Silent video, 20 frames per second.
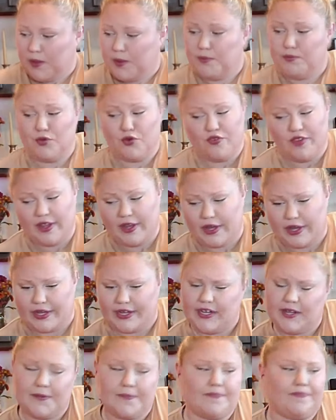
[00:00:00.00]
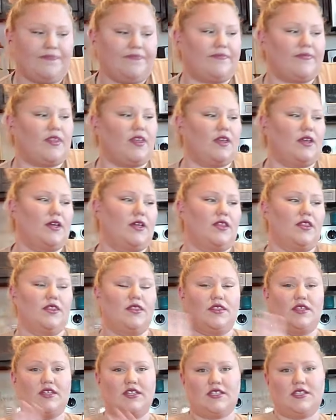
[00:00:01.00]
moving on,
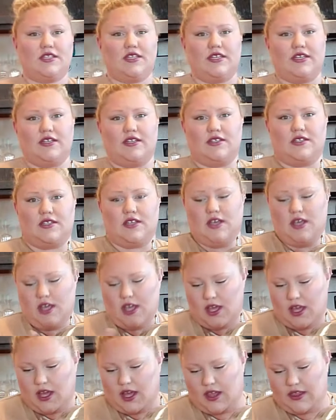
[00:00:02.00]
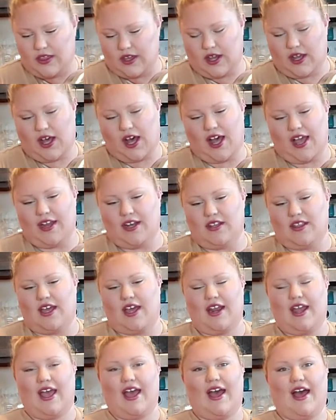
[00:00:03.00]
this is the kind
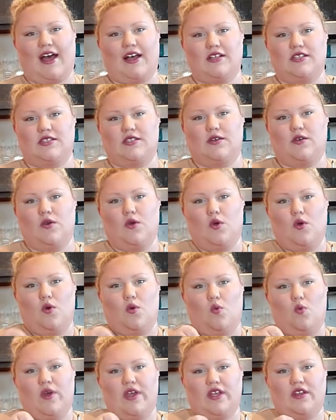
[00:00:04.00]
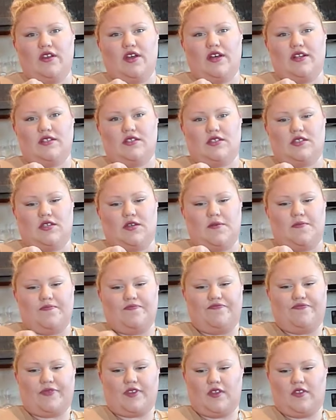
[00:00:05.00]
that has wing nuts.
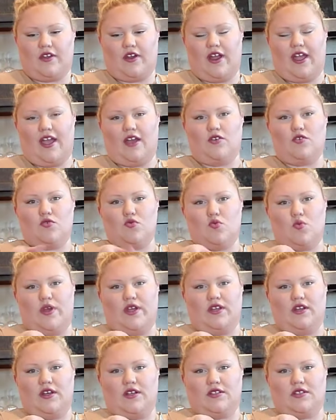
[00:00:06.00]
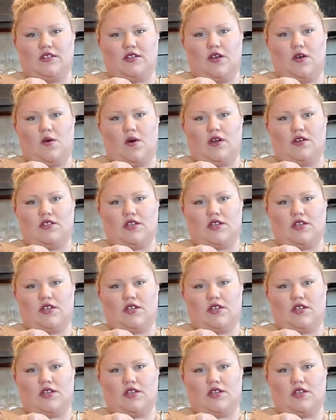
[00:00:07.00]
They're handled wing nuts to go on